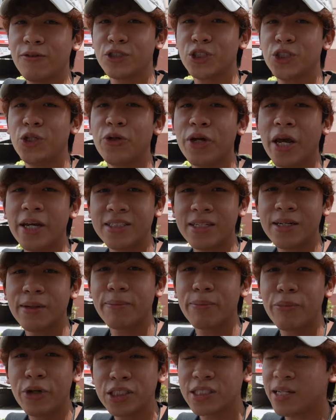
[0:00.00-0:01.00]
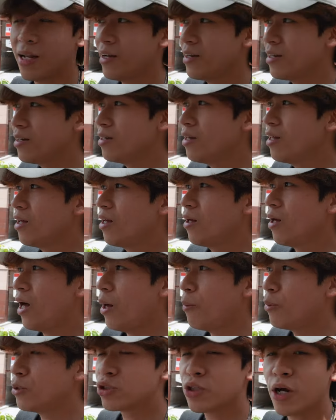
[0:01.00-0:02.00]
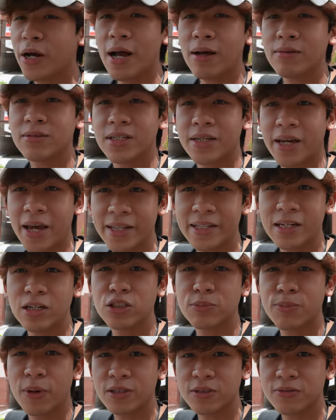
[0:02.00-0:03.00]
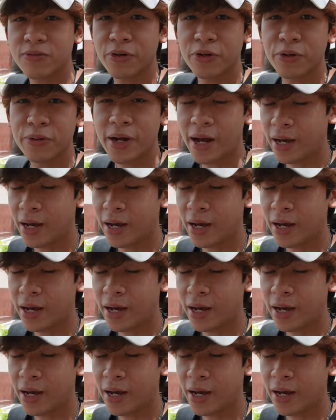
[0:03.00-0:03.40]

for showcasing a bridge later. I will try out the Catalyst Browse for you